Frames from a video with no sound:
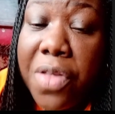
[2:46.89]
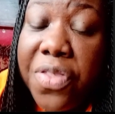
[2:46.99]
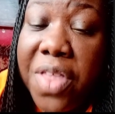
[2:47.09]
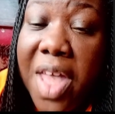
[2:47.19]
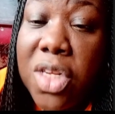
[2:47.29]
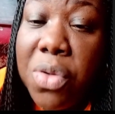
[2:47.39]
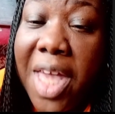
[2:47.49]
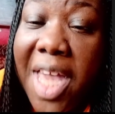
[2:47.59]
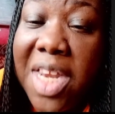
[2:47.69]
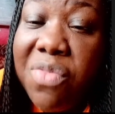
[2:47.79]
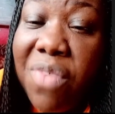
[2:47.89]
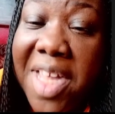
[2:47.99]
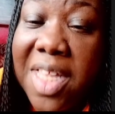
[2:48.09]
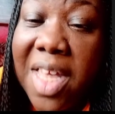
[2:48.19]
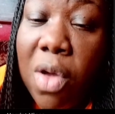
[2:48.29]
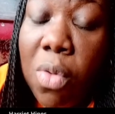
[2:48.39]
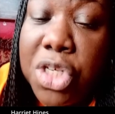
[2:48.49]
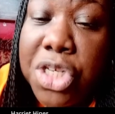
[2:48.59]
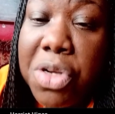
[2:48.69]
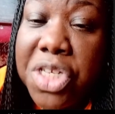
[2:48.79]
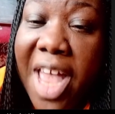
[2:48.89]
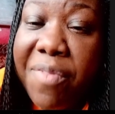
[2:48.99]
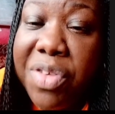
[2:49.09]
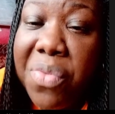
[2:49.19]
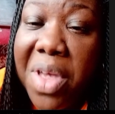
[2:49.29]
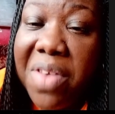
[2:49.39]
they're located right there on Church Avenue